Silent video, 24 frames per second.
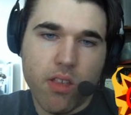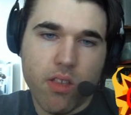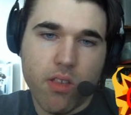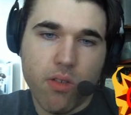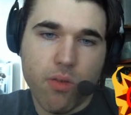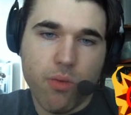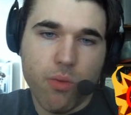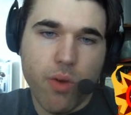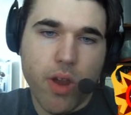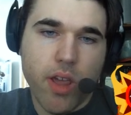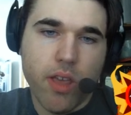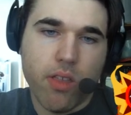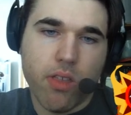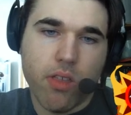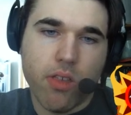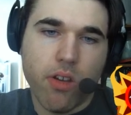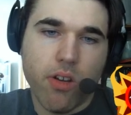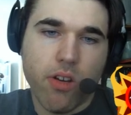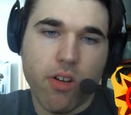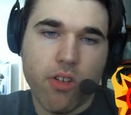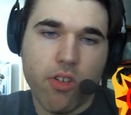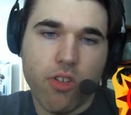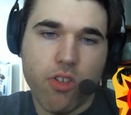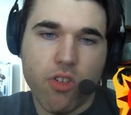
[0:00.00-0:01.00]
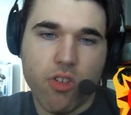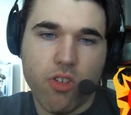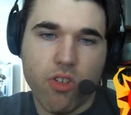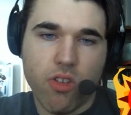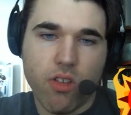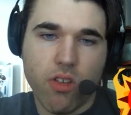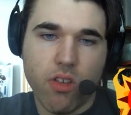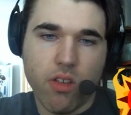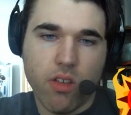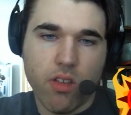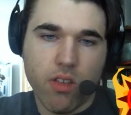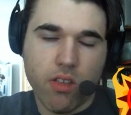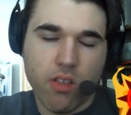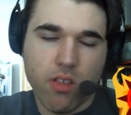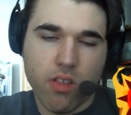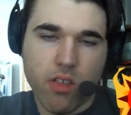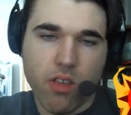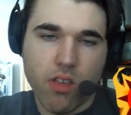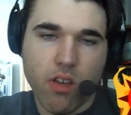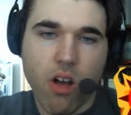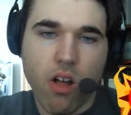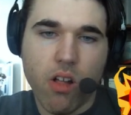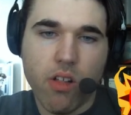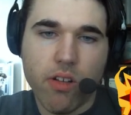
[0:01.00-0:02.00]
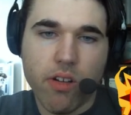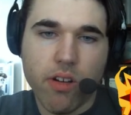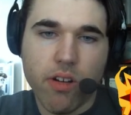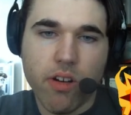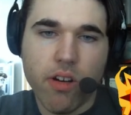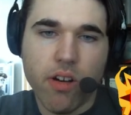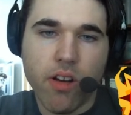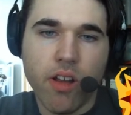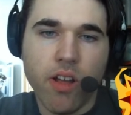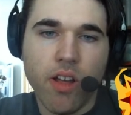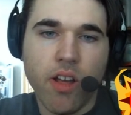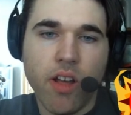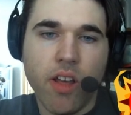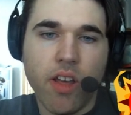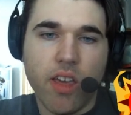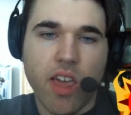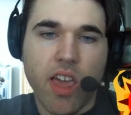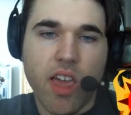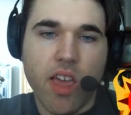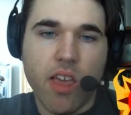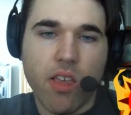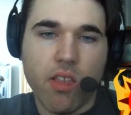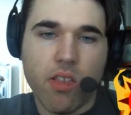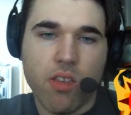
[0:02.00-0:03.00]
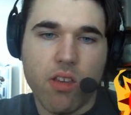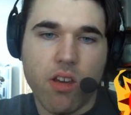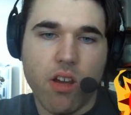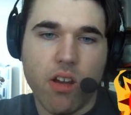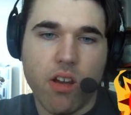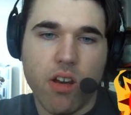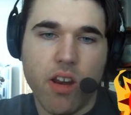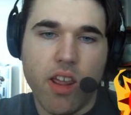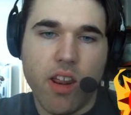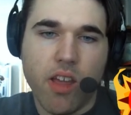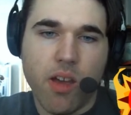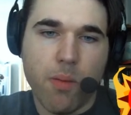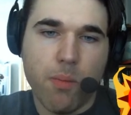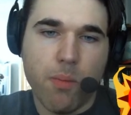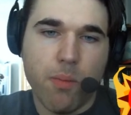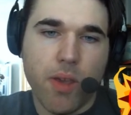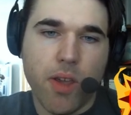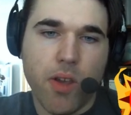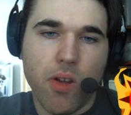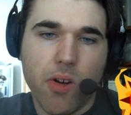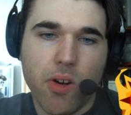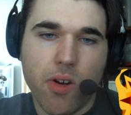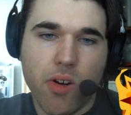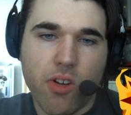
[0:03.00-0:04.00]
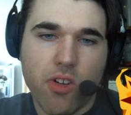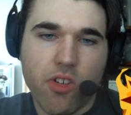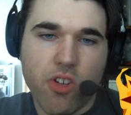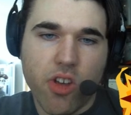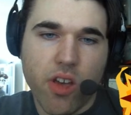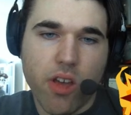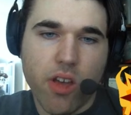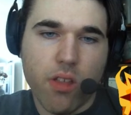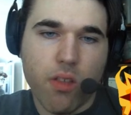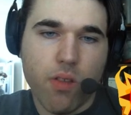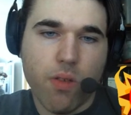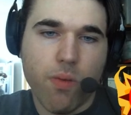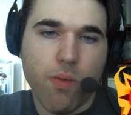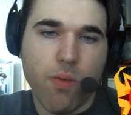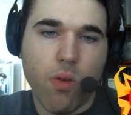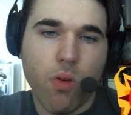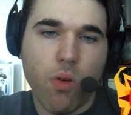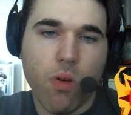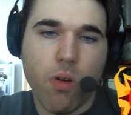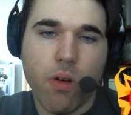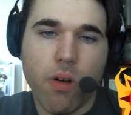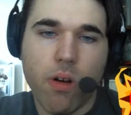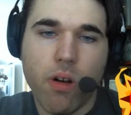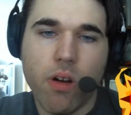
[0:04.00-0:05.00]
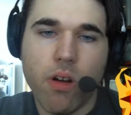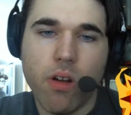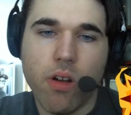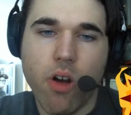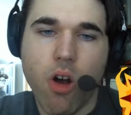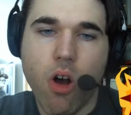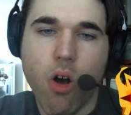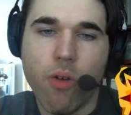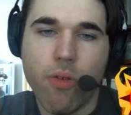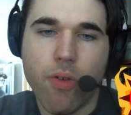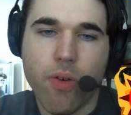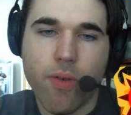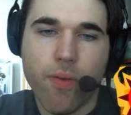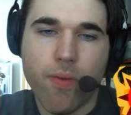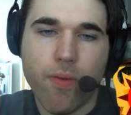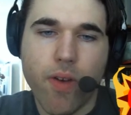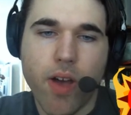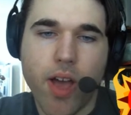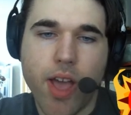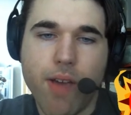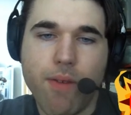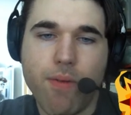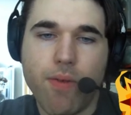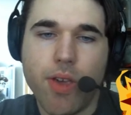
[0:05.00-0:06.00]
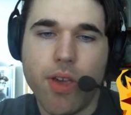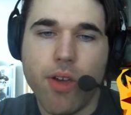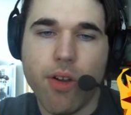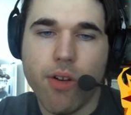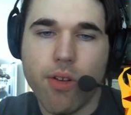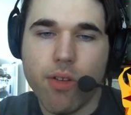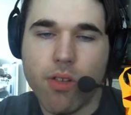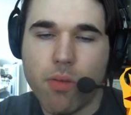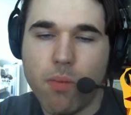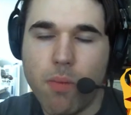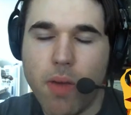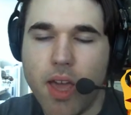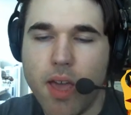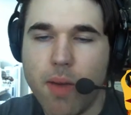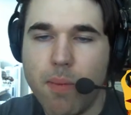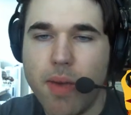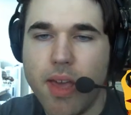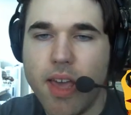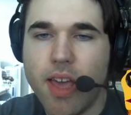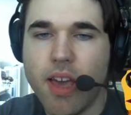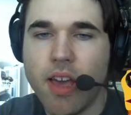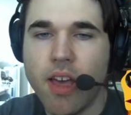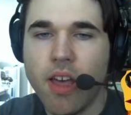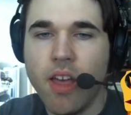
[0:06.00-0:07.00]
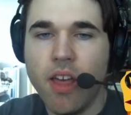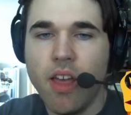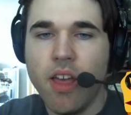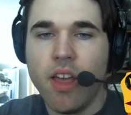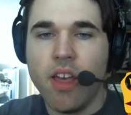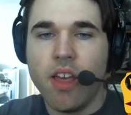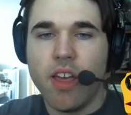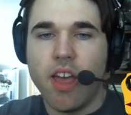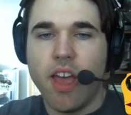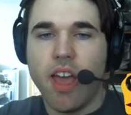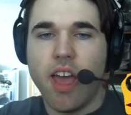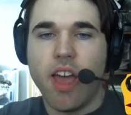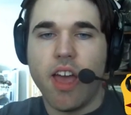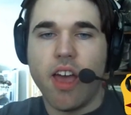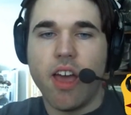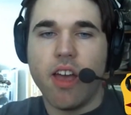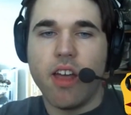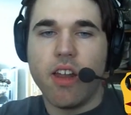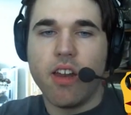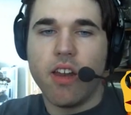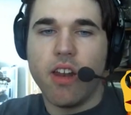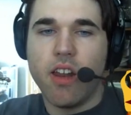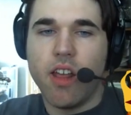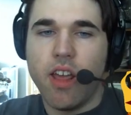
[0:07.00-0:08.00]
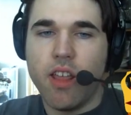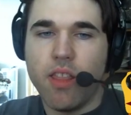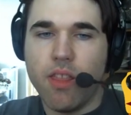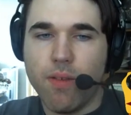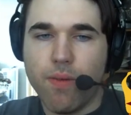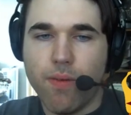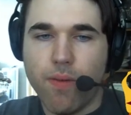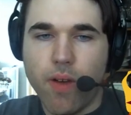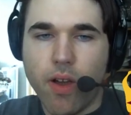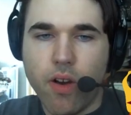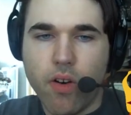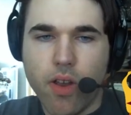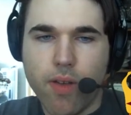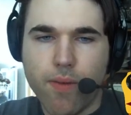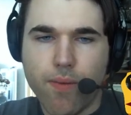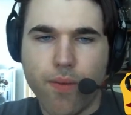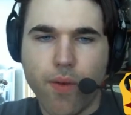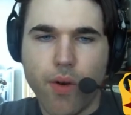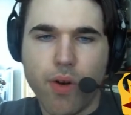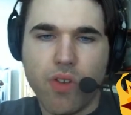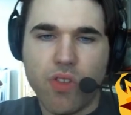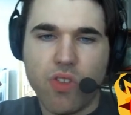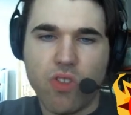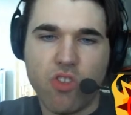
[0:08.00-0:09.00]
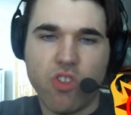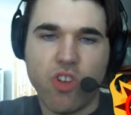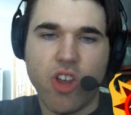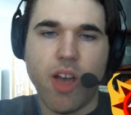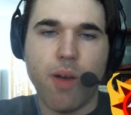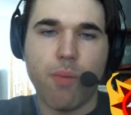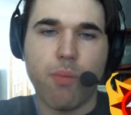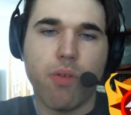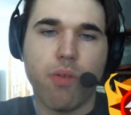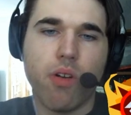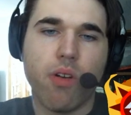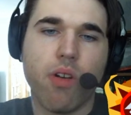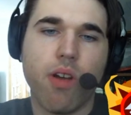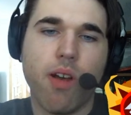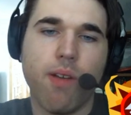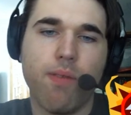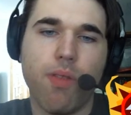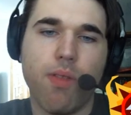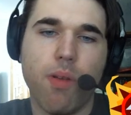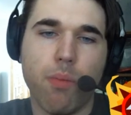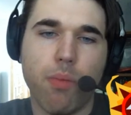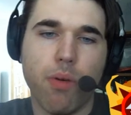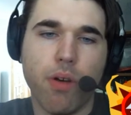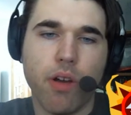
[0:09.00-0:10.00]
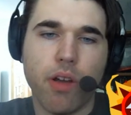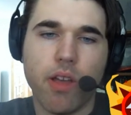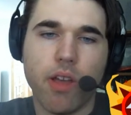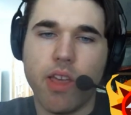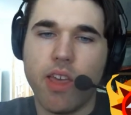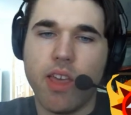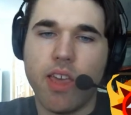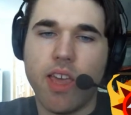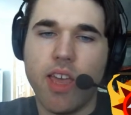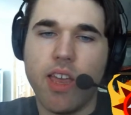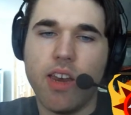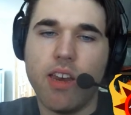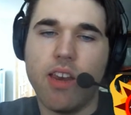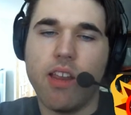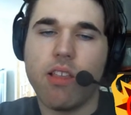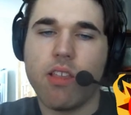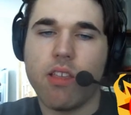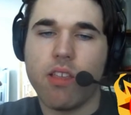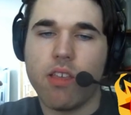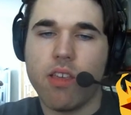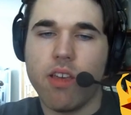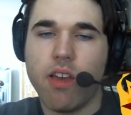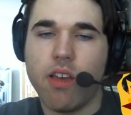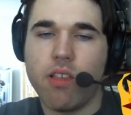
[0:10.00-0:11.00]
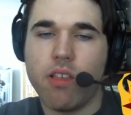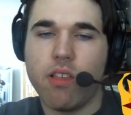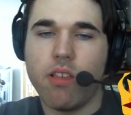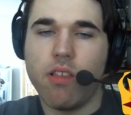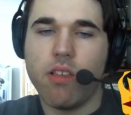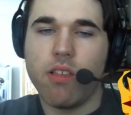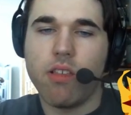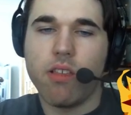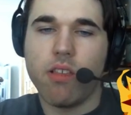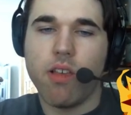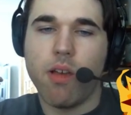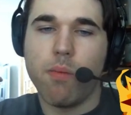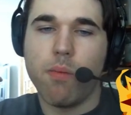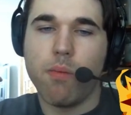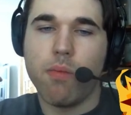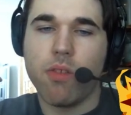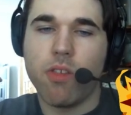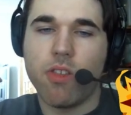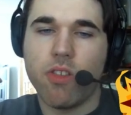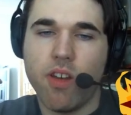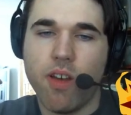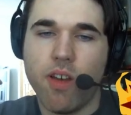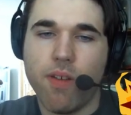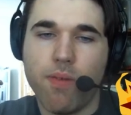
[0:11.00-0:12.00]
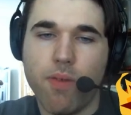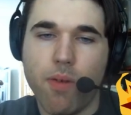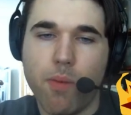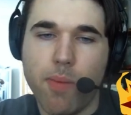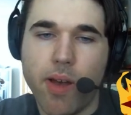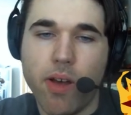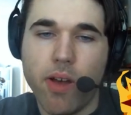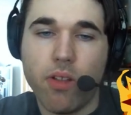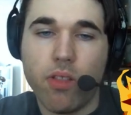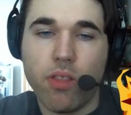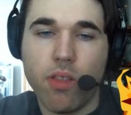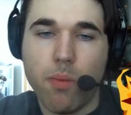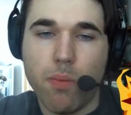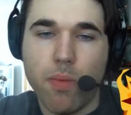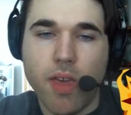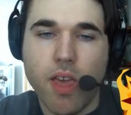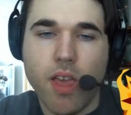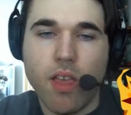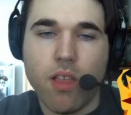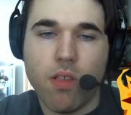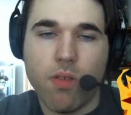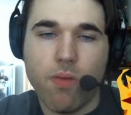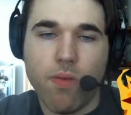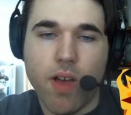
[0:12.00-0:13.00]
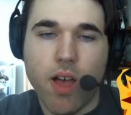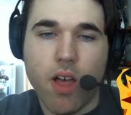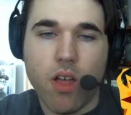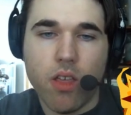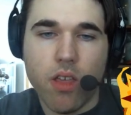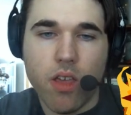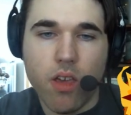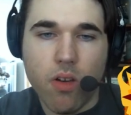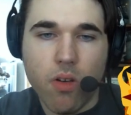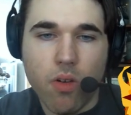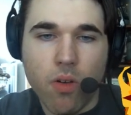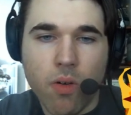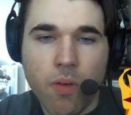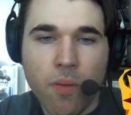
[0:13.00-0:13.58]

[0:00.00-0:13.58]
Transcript: research scholar. He studied computer chess for over 5 years, maybe. And in the very first chapter of the book, he discusses some stuff about the piece value.